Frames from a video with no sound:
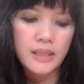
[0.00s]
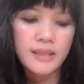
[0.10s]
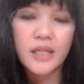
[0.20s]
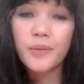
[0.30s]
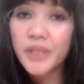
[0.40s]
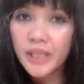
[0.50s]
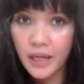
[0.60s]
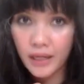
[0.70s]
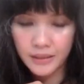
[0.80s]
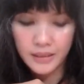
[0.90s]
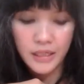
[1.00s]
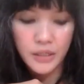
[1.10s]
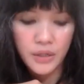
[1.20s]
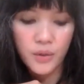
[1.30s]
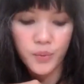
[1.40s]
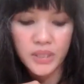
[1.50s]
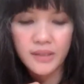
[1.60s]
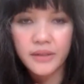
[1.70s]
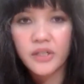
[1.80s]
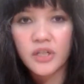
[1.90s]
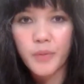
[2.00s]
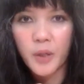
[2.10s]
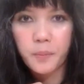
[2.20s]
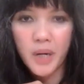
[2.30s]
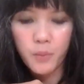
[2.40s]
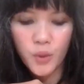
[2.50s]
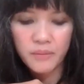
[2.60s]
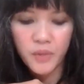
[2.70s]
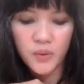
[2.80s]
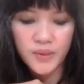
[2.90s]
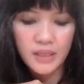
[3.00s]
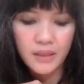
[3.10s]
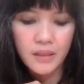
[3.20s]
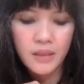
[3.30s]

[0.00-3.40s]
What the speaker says: is implicated in her research about Papuan music.